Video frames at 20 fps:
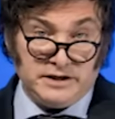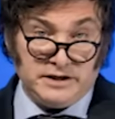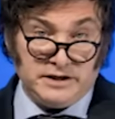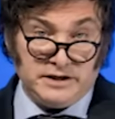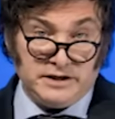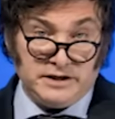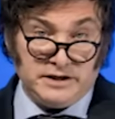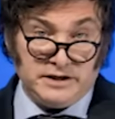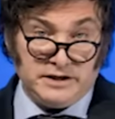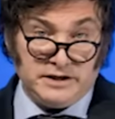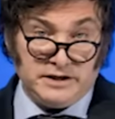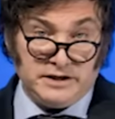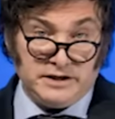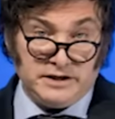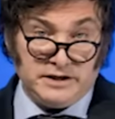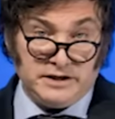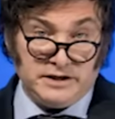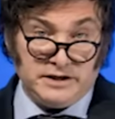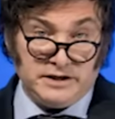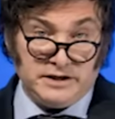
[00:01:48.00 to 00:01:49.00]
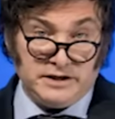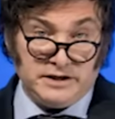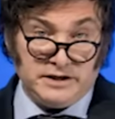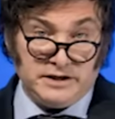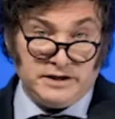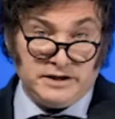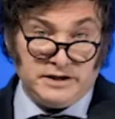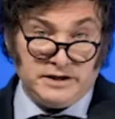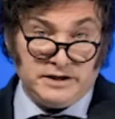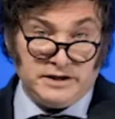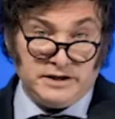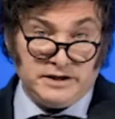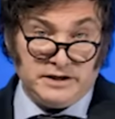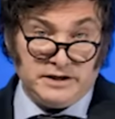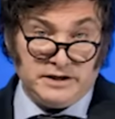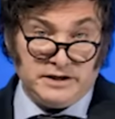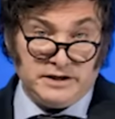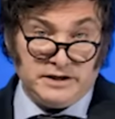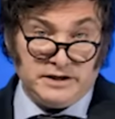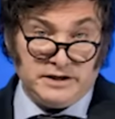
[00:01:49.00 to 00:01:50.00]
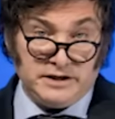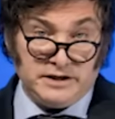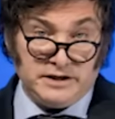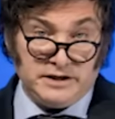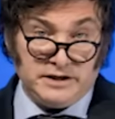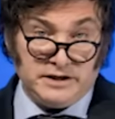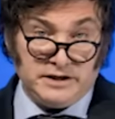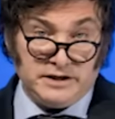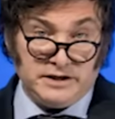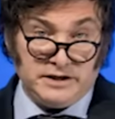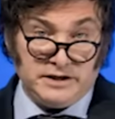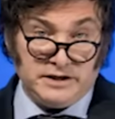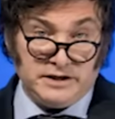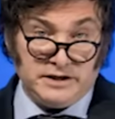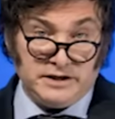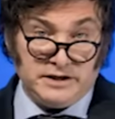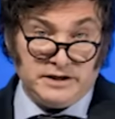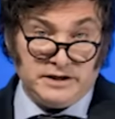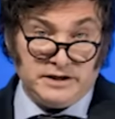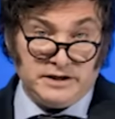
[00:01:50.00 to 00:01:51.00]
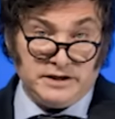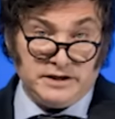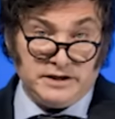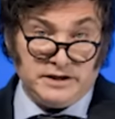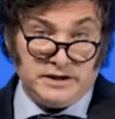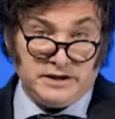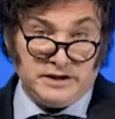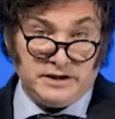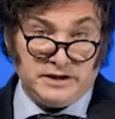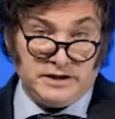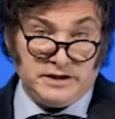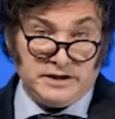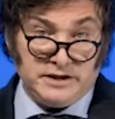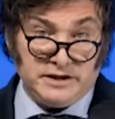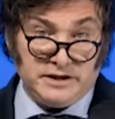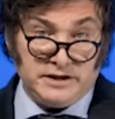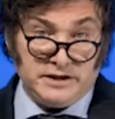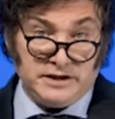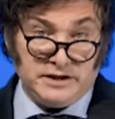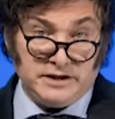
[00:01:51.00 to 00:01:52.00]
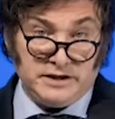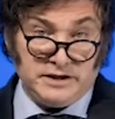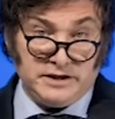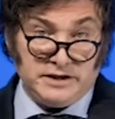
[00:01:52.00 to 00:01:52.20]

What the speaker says: This person isn't speaking.